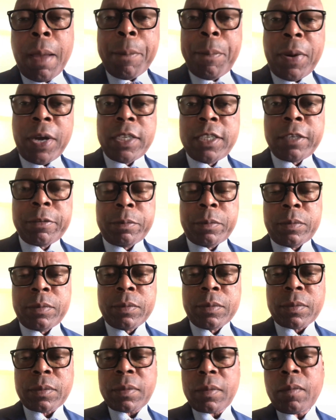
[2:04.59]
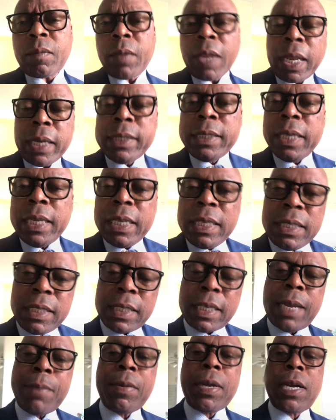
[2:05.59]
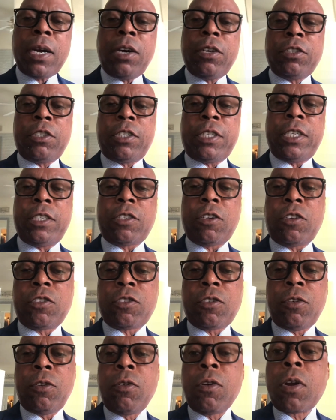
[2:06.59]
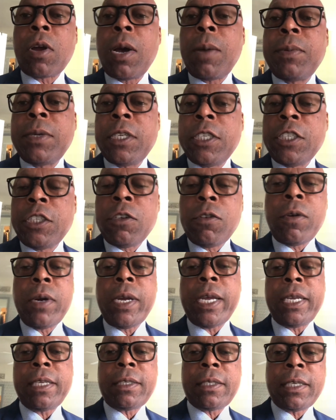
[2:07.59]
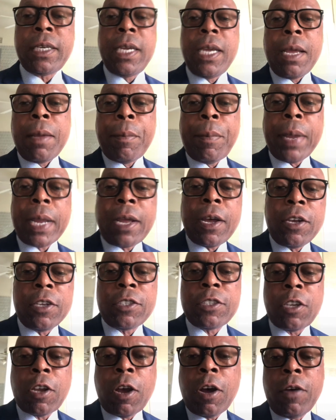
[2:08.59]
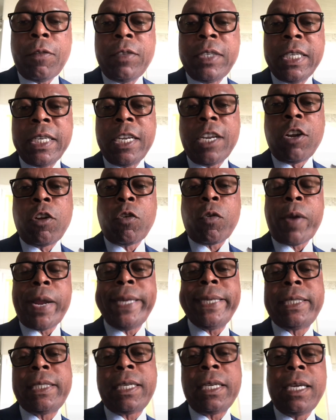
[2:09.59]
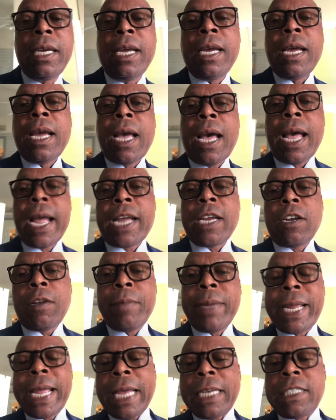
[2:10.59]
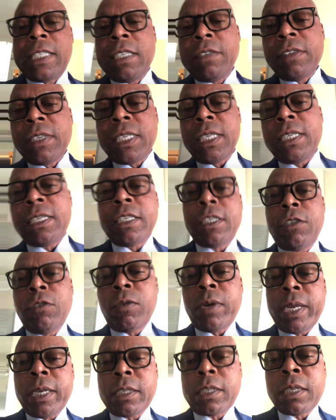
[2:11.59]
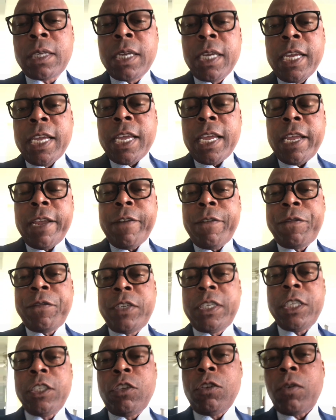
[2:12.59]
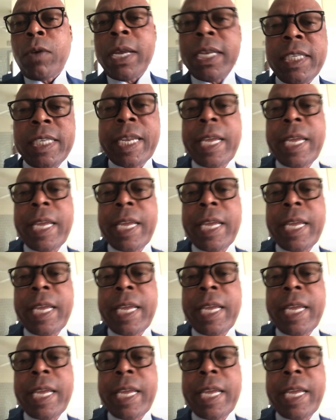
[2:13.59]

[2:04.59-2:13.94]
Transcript: But these same countries also look up to the U.S. because of the great economic activity in the U.S. If the U.S.